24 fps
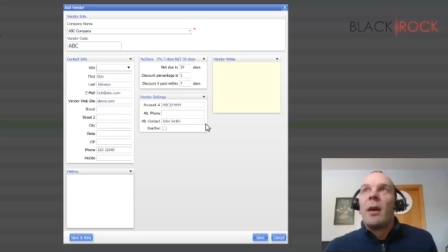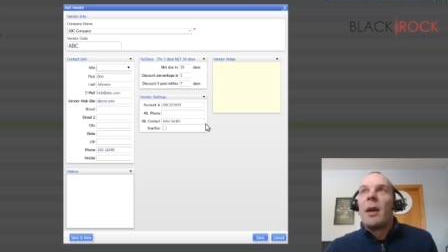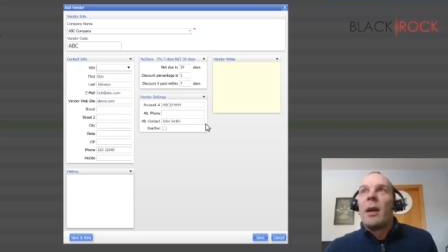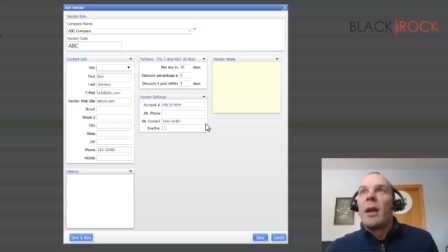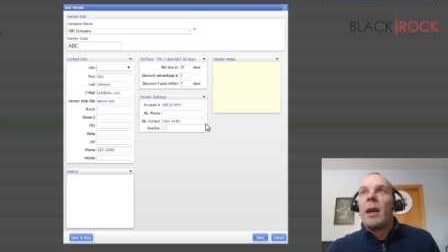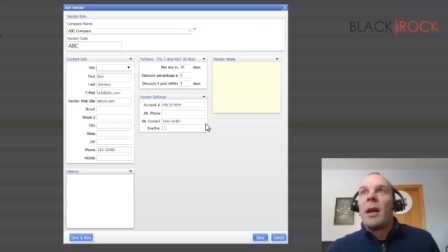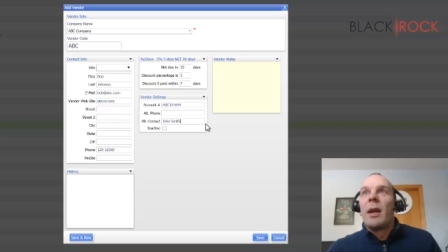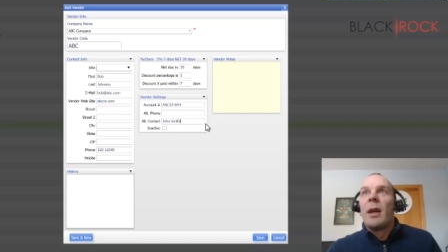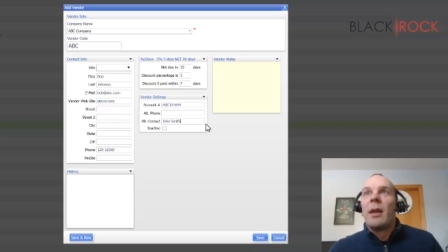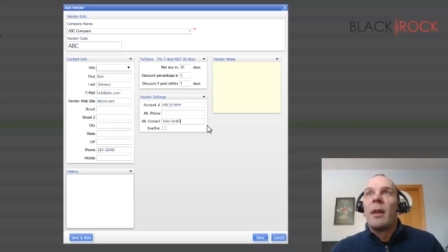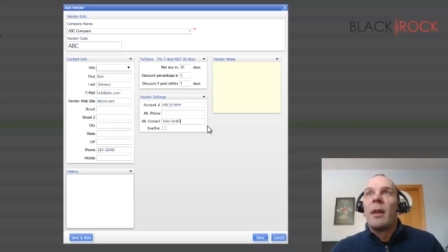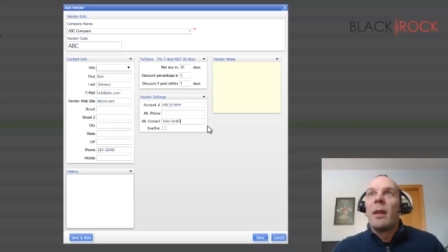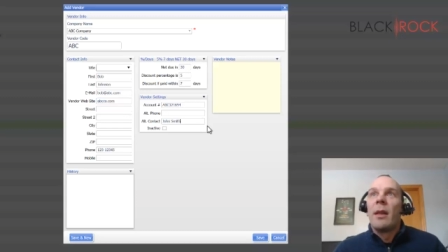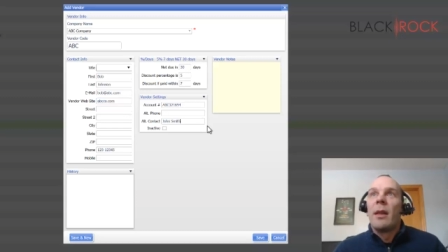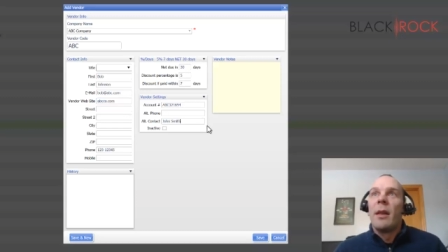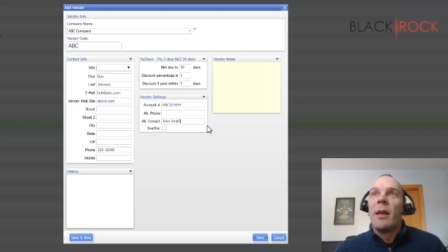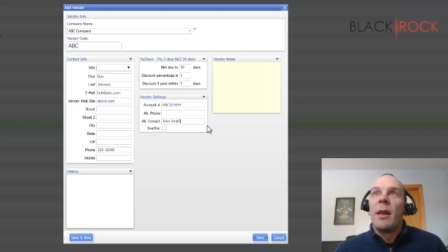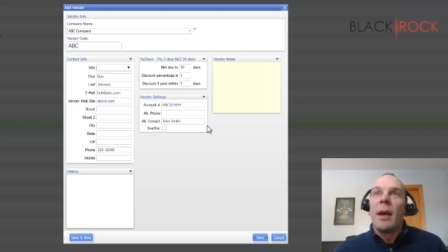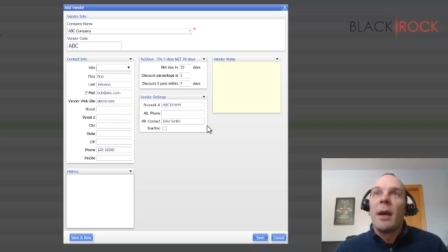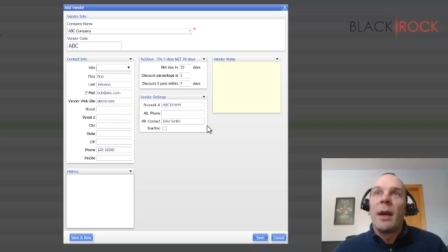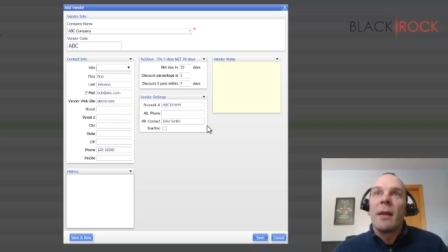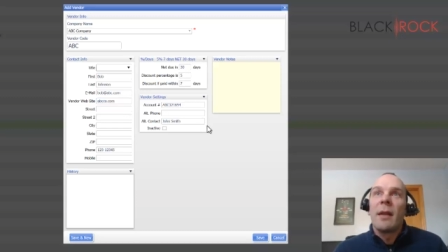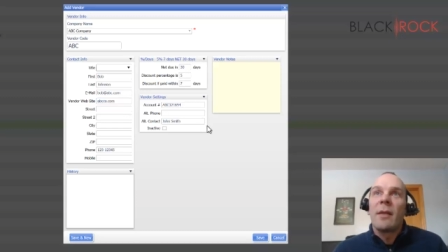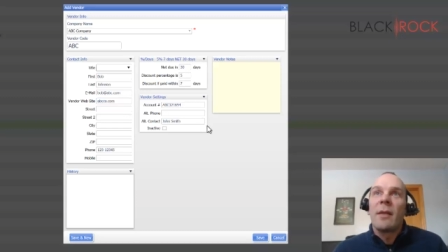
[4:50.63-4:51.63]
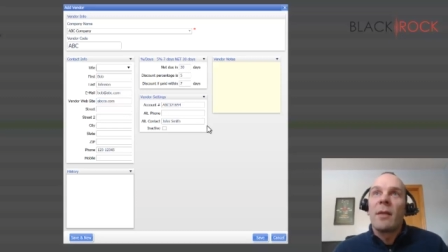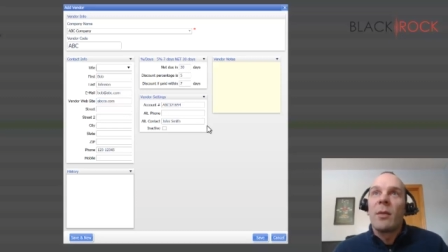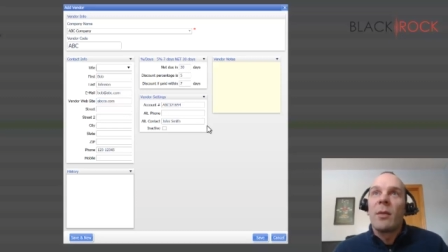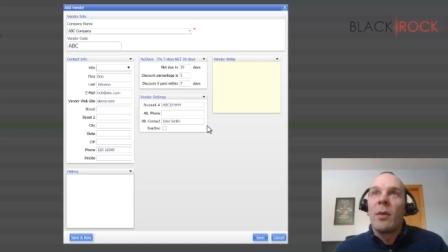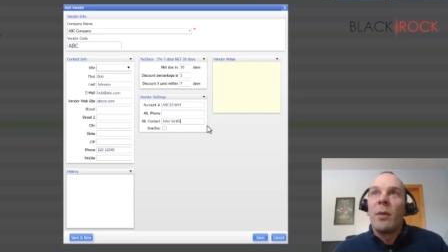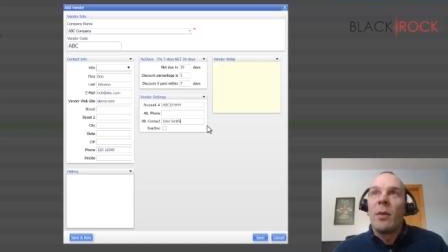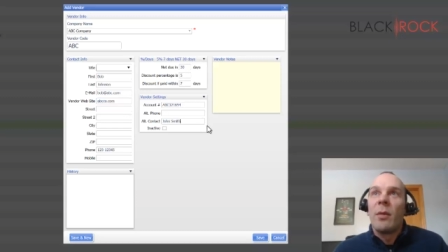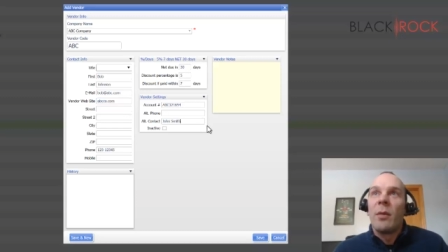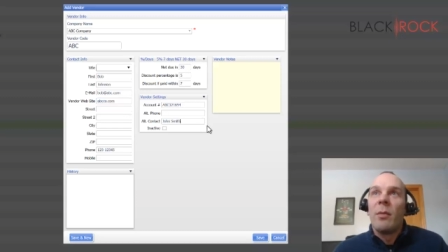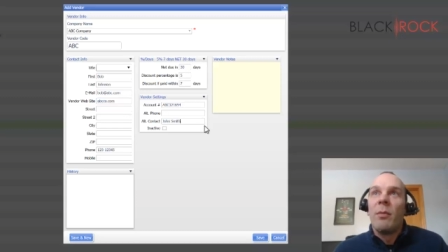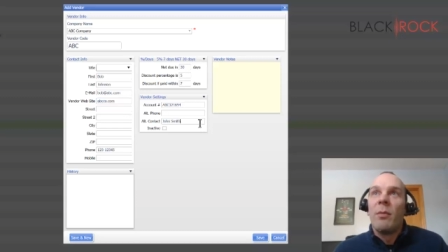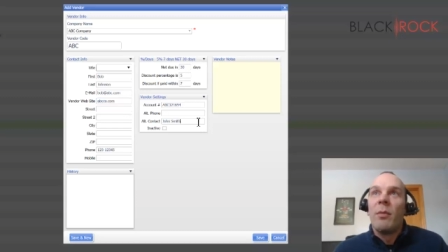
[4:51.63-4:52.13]
and that's
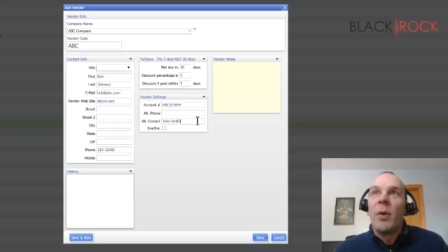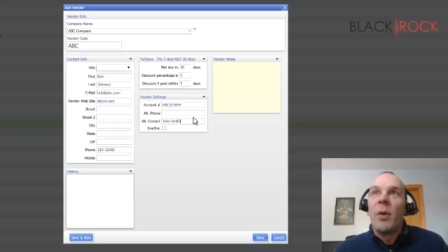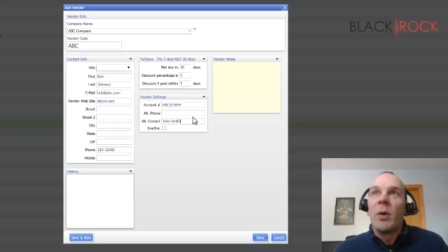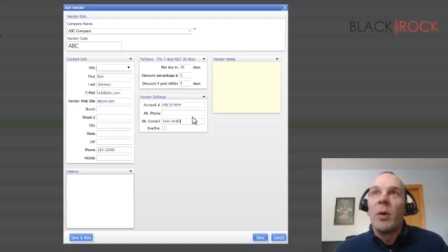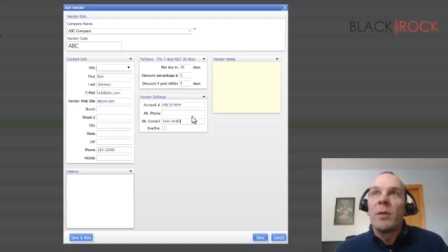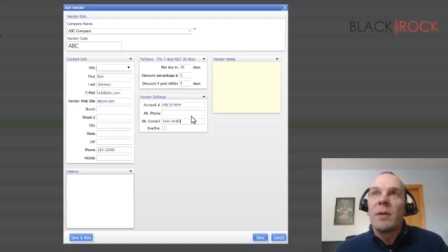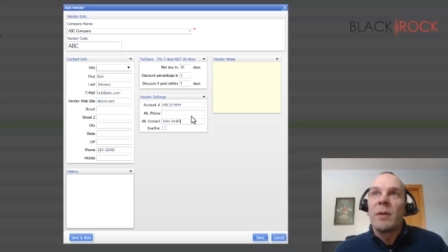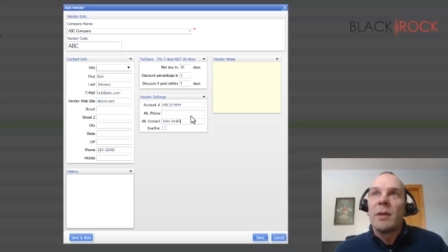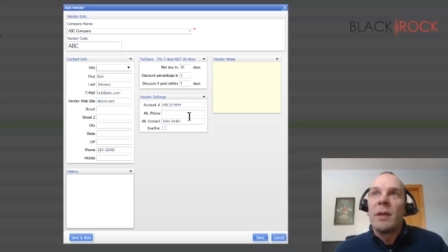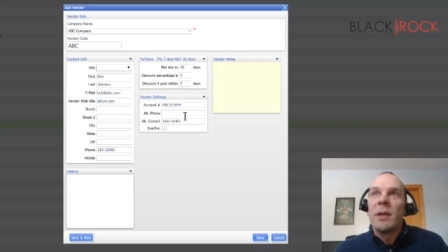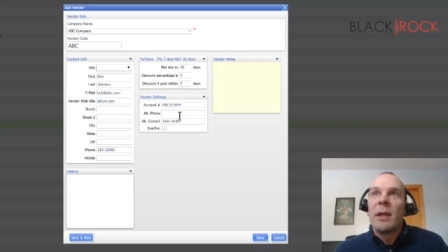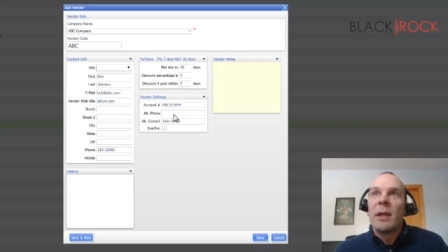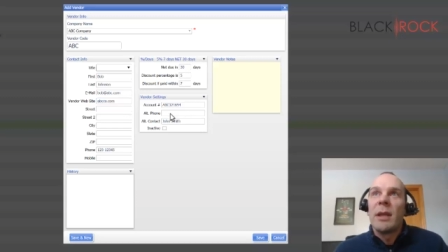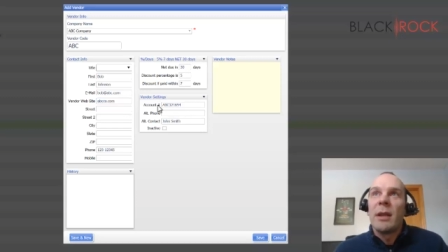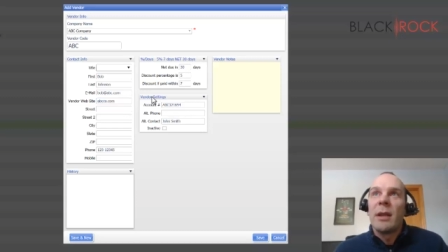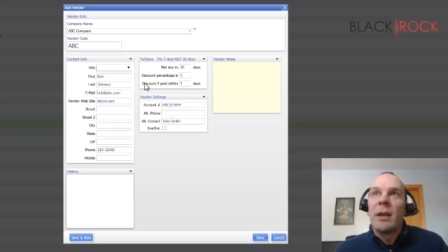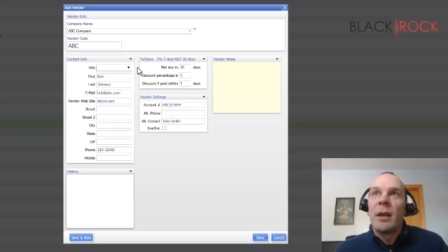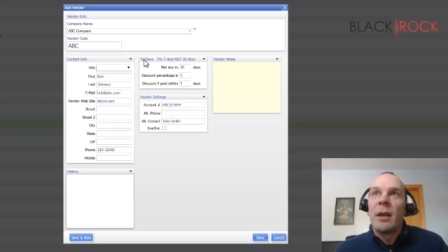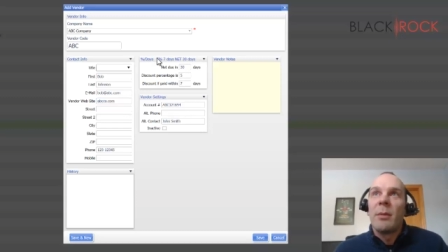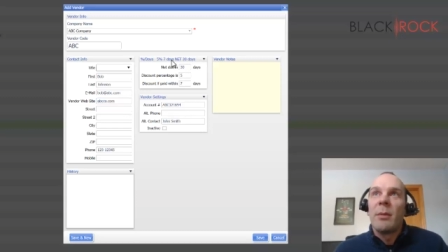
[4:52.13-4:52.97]
mostly it.